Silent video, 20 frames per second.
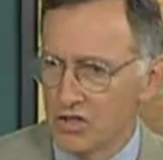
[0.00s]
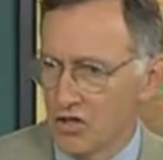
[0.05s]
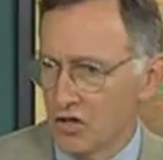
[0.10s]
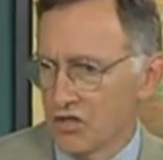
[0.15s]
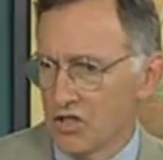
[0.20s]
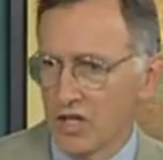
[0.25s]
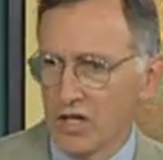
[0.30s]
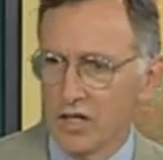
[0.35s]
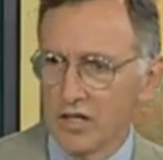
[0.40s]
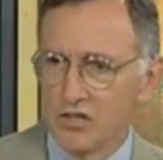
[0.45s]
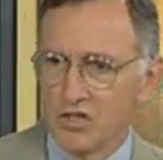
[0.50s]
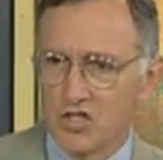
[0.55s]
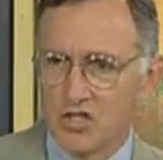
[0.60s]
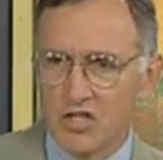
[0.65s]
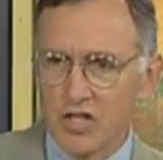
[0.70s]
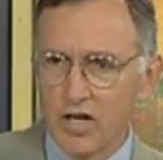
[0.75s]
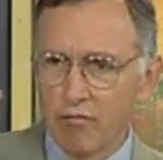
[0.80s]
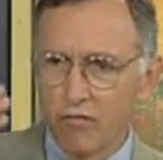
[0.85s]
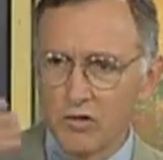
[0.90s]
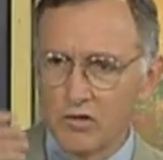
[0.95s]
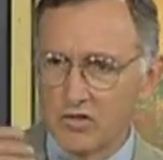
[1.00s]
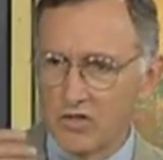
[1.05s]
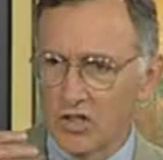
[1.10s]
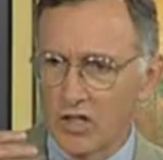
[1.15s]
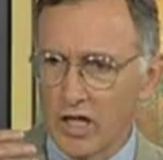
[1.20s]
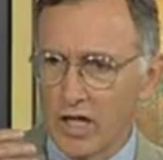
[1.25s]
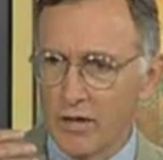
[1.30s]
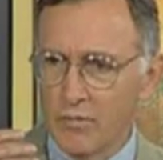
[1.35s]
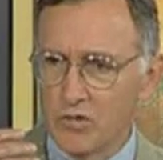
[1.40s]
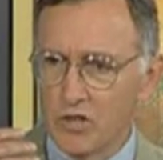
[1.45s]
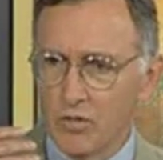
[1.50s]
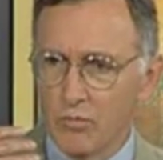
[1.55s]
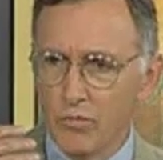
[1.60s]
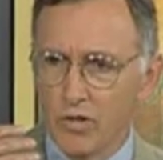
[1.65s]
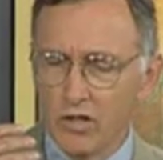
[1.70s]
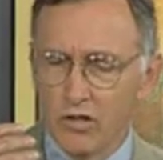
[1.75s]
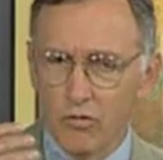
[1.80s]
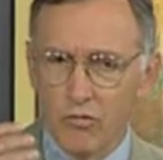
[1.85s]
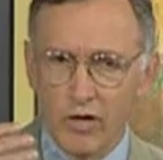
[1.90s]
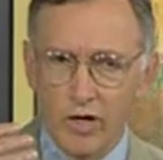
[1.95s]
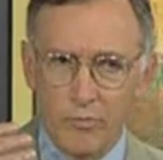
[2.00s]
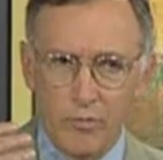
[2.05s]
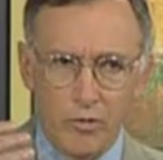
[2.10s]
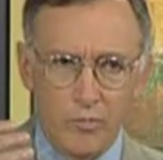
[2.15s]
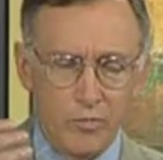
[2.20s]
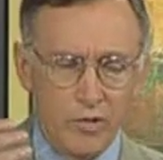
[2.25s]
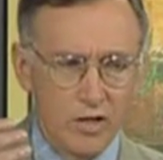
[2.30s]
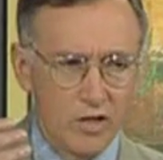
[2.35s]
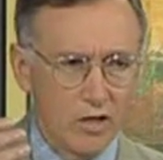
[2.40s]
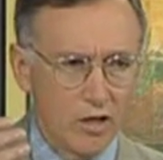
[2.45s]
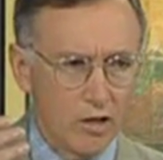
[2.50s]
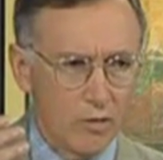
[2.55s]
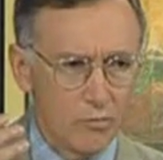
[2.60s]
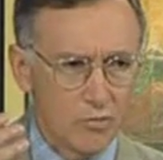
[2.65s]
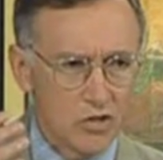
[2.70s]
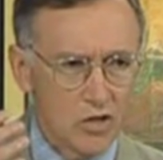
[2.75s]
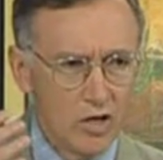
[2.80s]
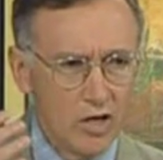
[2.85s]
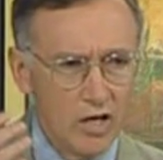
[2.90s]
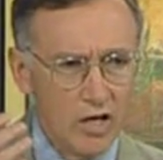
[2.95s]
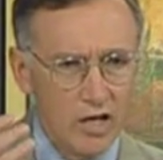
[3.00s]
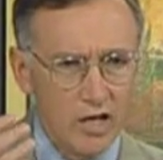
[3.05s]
This goes on several times, and Milarepa becomes